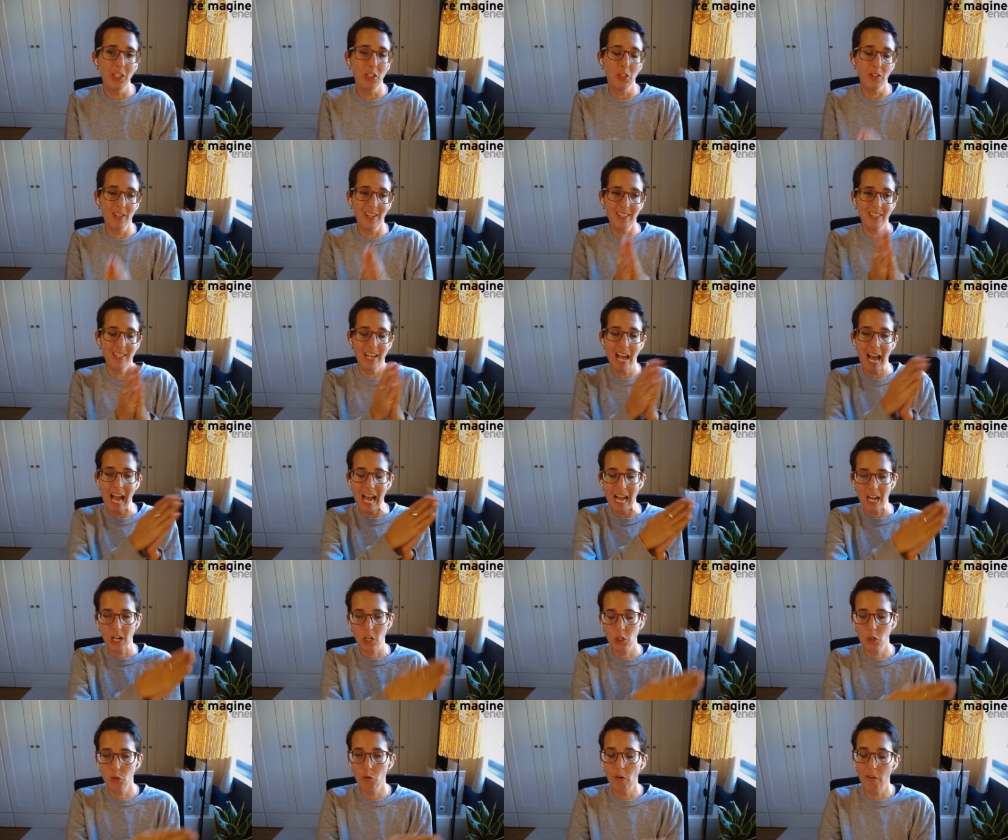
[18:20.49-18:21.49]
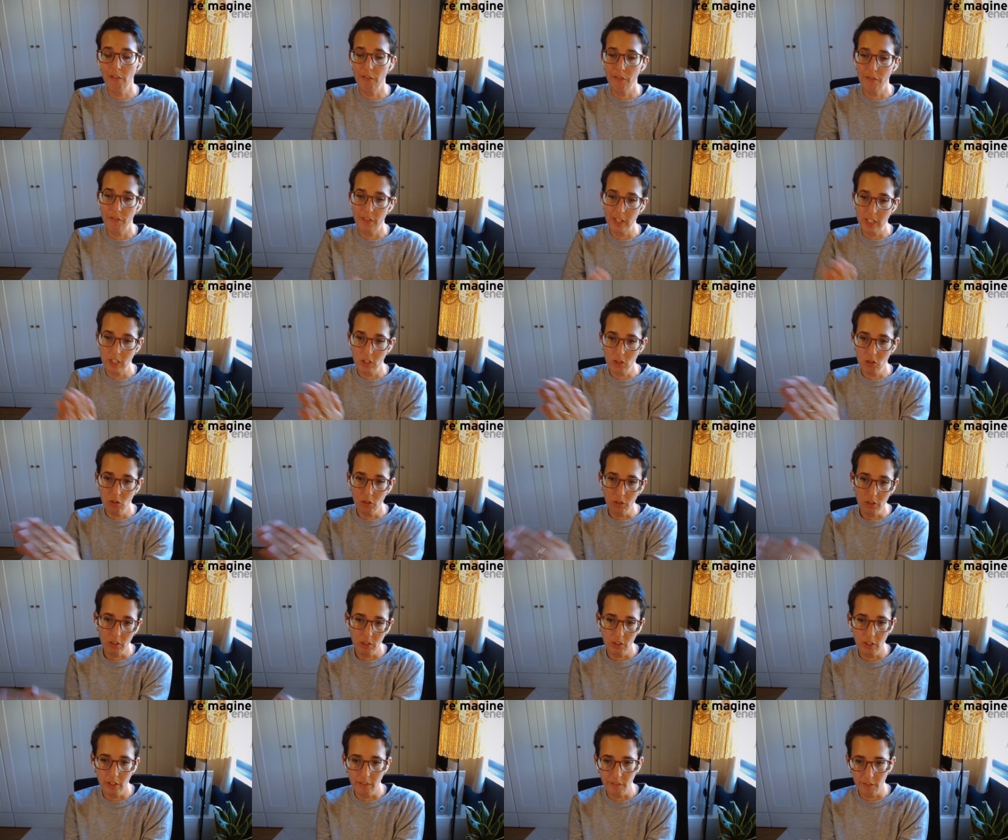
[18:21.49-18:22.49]
So that's actual physical
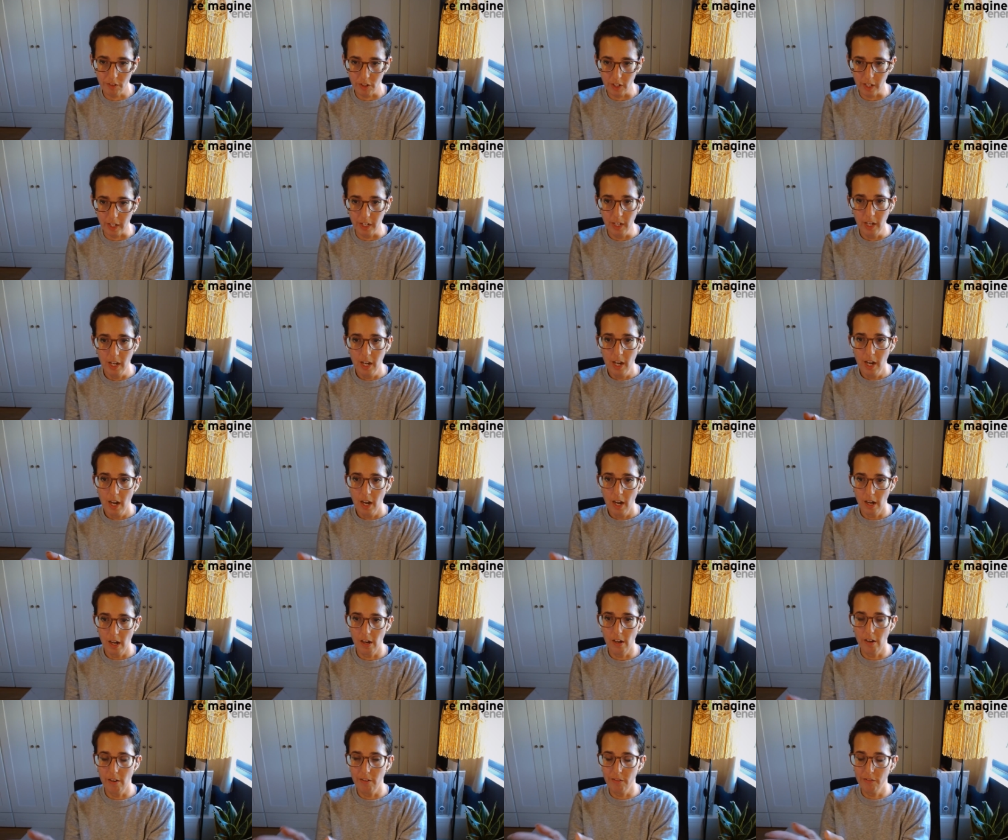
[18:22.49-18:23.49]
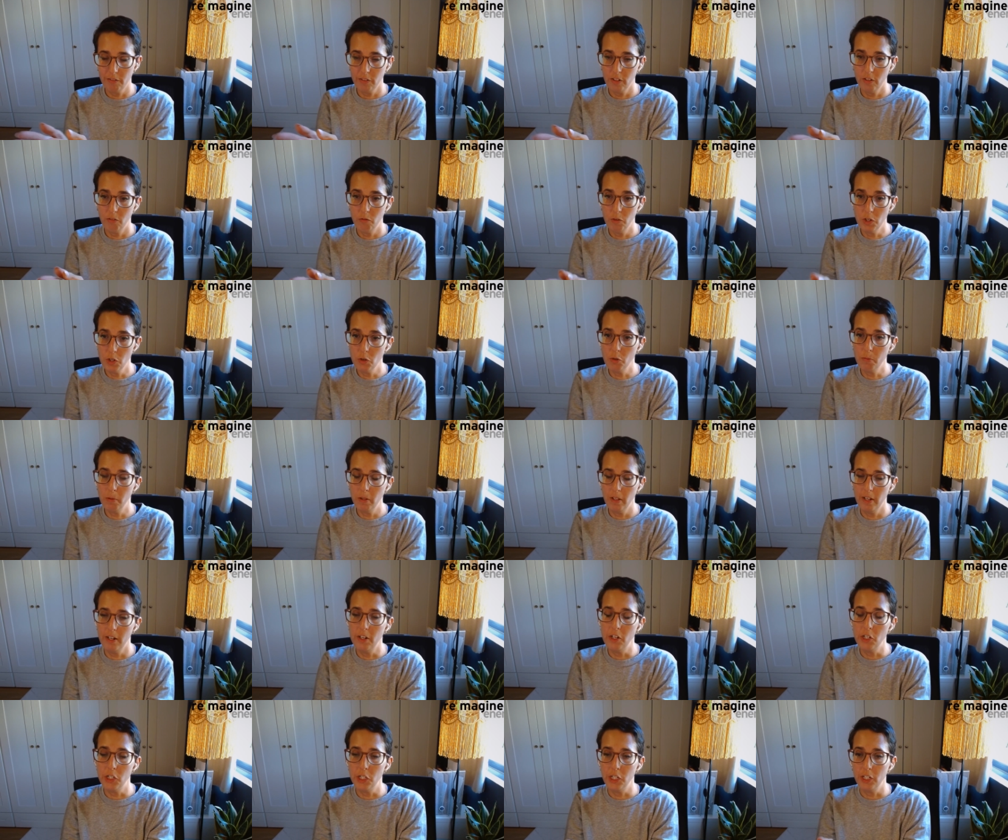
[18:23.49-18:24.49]
delivery of renewable
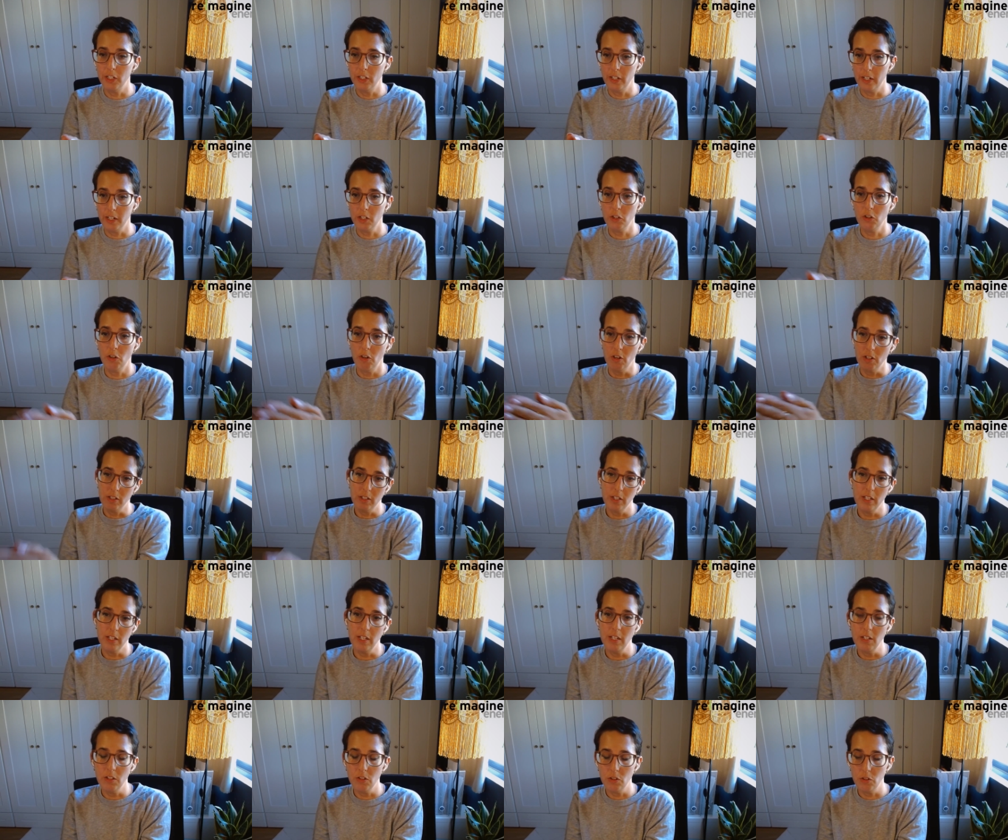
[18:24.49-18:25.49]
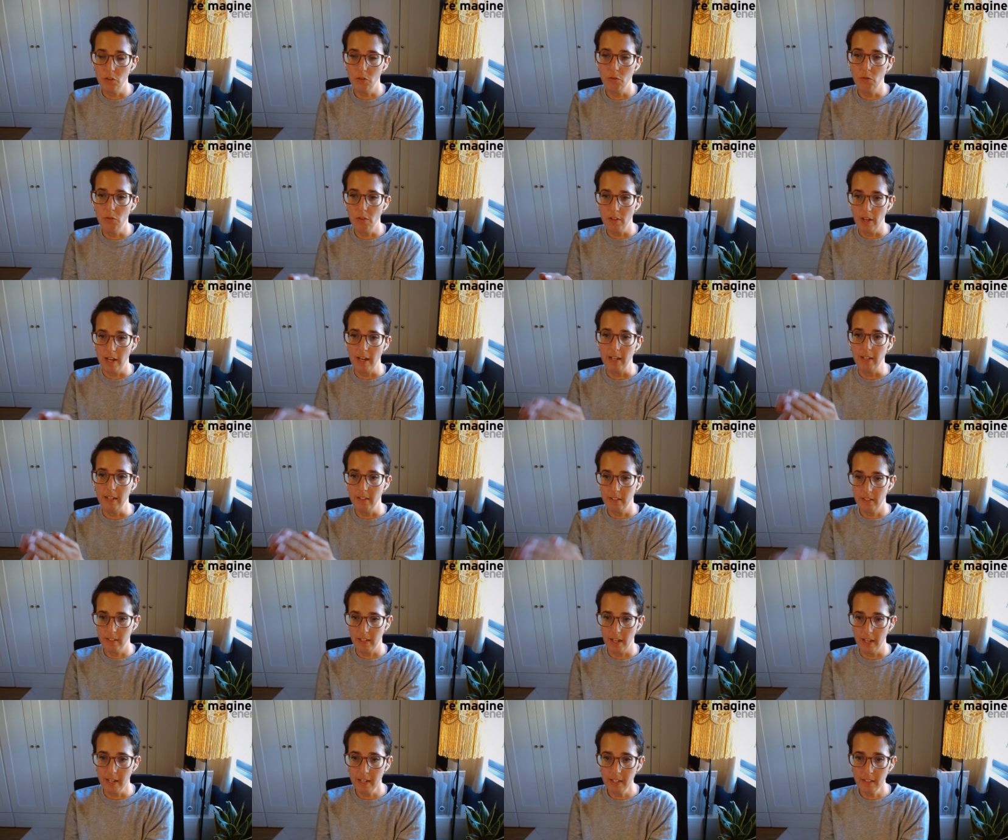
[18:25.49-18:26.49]
energy electrons into that
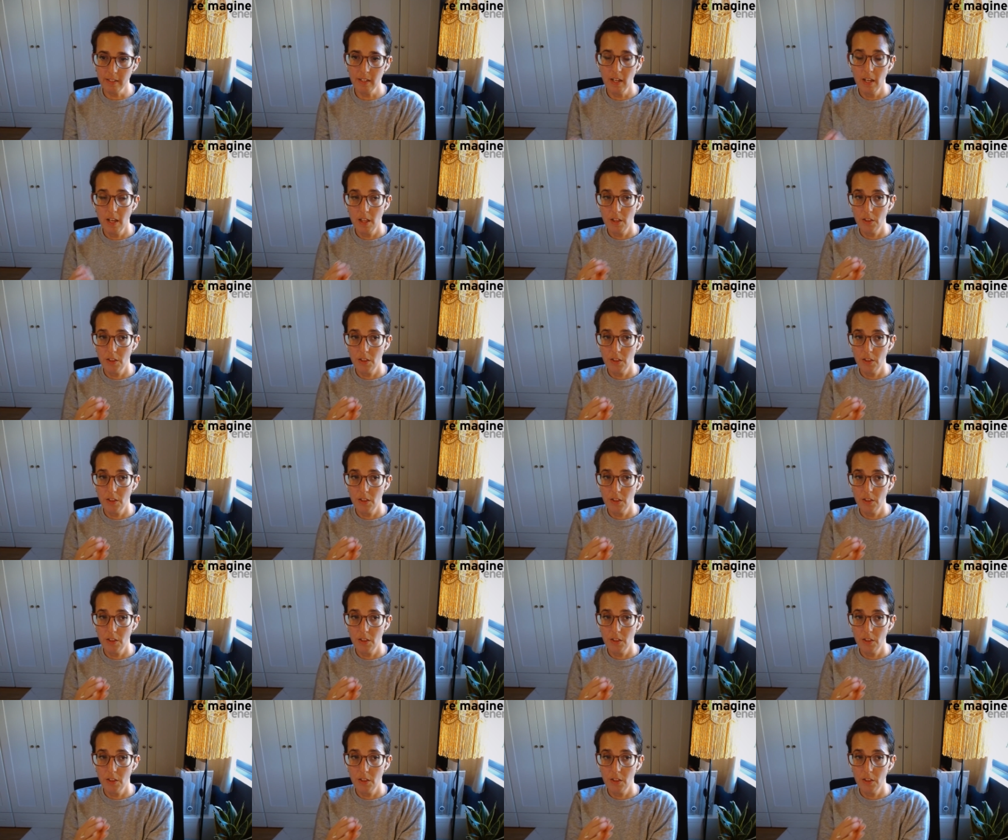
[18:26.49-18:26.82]
site.